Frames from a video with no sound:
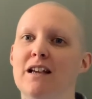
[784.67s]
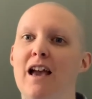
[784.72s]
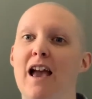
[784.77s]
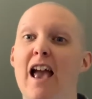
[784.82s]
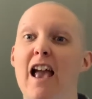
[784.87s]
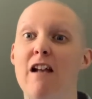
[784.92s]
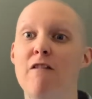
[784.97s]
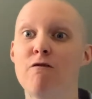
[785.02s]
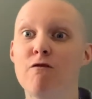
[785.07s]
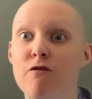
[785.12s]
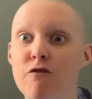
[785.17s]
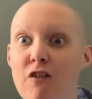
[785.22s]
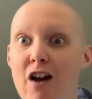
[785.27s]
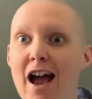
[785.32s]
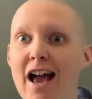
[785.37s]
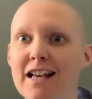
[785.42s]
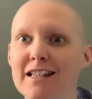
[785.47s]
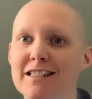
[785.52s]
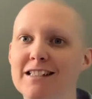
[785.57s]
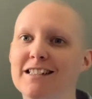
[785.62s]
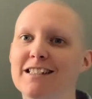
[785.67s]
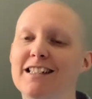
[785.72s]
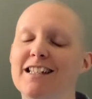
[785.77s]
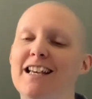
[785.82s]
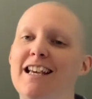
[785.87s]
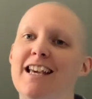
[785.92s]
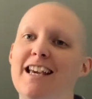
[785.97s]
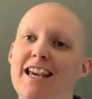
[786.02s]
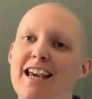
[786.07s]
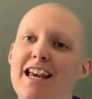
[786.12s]
Invest
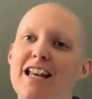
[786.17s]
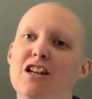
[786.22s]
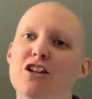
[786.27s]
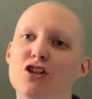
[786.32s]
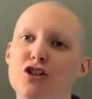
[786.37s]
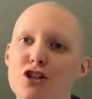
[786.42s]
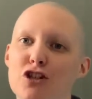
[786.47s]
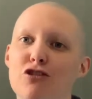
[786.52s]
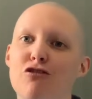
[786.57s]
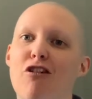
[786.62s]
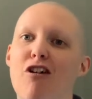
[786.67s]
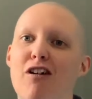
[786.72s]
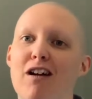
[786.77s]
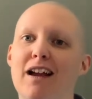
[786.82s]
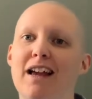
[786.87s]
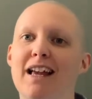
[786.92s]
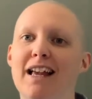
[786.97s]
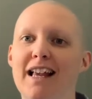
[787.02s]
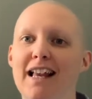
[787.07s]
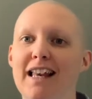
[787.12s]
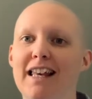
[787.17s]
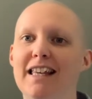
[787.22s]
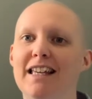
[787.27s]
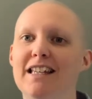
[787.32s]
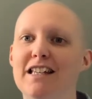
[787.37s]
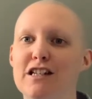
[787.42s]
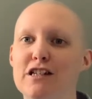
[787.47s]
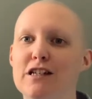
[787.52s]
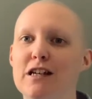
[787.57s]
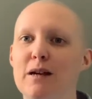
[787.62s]
in a strong
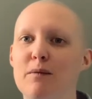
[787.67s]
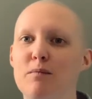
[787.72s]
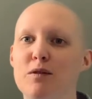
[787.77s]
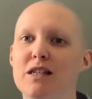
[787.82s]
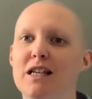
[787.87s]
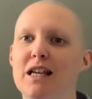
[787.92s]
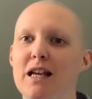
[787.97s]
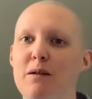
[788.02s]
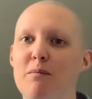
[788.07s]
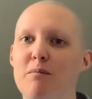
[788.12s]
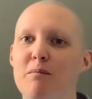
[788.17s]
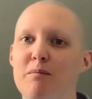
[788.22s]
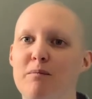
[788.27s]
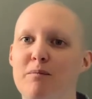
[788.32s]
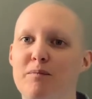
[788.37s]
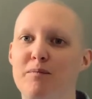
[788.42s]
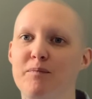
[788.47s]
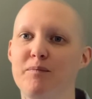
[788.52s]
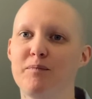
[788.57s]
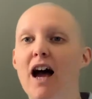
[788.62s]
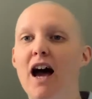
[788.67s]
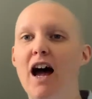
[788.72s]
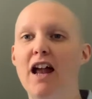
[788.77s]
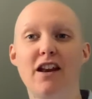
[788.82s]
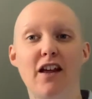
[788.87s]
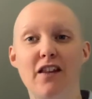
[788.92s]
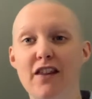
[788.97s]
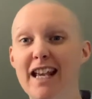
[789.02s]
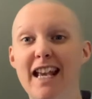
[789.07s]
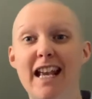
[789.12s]
leadership team.
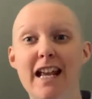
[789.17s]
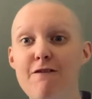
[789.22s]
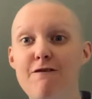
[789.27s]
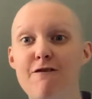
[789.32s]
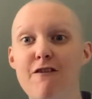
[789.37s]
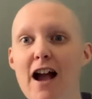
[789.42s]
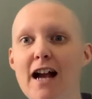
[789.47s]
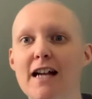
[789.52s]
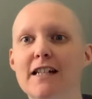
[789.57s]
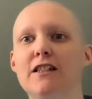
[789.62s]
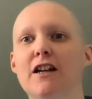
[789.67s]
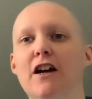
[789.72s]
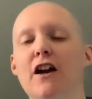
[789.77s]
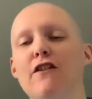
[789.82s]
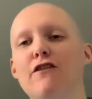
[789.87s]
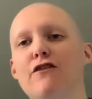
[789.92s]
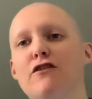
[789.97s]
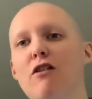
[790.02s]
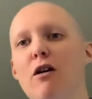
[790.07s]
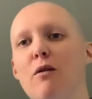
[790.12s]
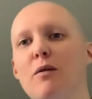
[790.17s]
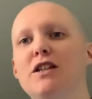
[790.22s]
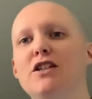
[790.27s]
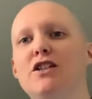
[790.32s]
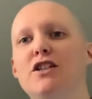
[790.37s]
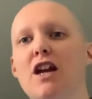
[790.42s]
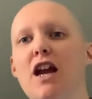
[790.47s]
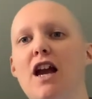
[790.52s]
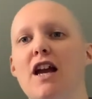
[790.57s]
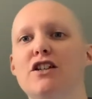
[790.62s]
Another key factor of growing
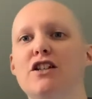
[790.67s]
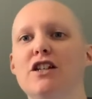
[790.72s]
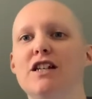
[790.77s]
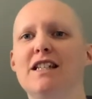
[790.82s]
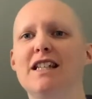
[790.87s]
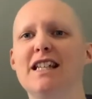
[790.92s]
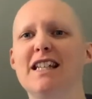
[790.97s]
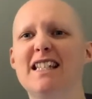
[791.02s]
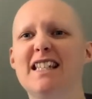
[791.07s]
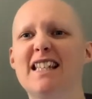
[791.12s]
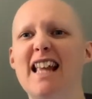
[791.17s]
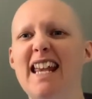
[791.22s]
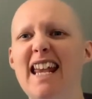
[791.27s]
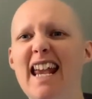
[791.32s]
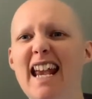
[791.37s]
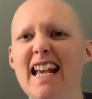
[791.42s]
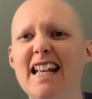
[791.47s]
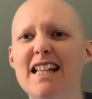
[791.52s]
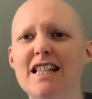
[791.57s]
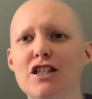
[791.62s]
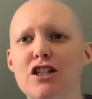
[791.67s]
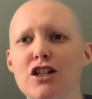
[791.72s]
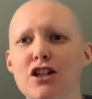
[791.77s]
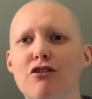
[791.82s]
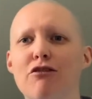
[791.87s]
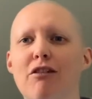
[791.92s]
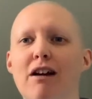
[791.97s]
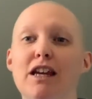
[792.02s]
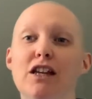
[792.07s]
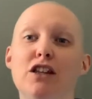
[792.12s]
churches is they
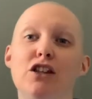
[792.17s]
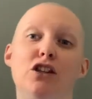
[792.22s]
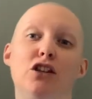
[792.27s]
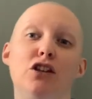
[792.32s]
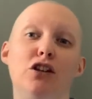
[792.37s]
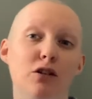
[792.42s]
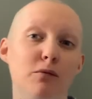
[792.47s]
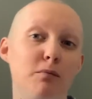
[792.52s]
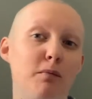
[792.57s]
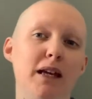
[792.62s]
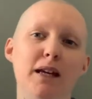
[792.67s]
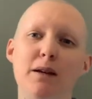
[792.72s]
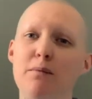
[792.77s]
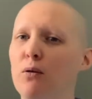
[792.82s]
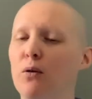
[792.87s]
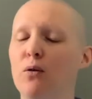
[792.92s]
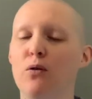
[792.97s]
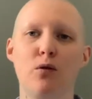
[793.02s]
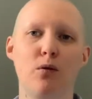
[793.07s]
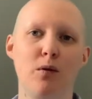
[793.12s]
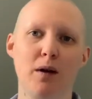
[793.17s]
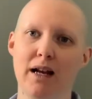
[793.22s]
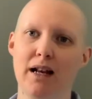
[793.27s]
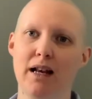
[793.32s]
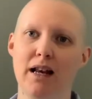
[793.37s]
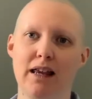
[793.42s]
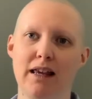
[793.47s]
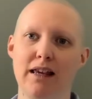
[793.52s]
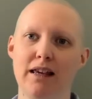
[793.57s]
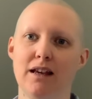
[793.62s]
integrate new people
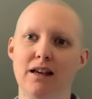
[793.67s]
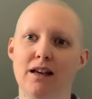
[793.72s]
quickly.